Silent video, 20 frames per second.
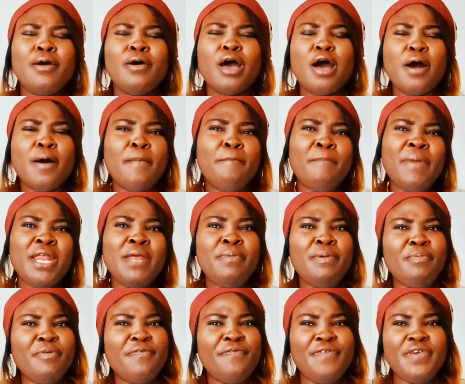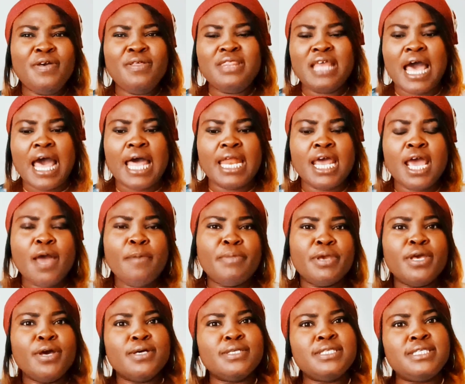Um, many people feel that
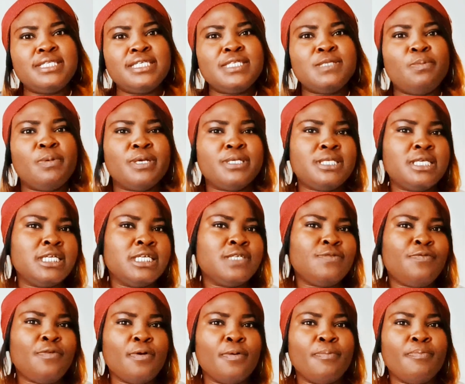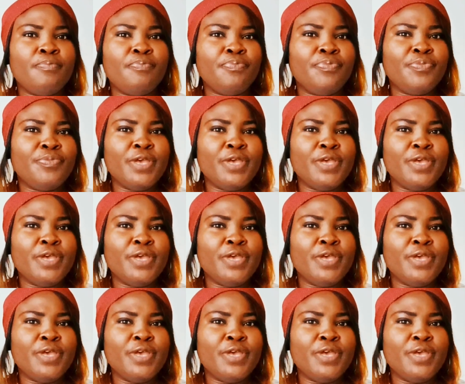because this person is from